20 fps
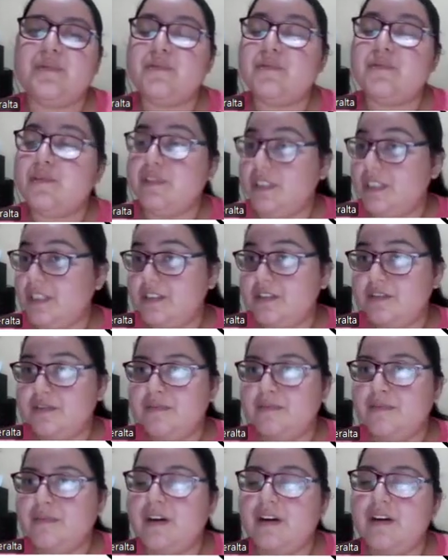
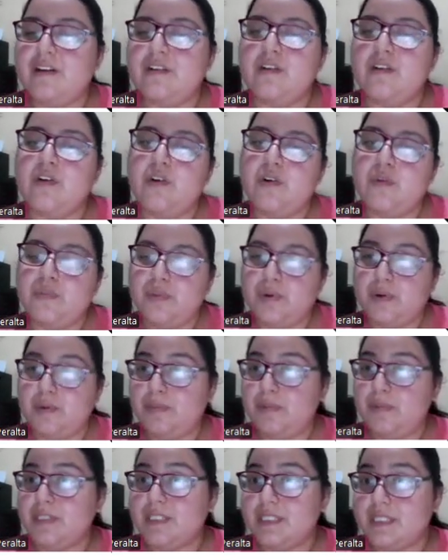quotation mark or
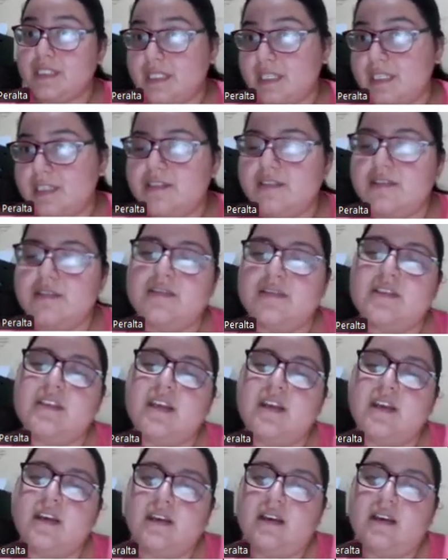proper citations.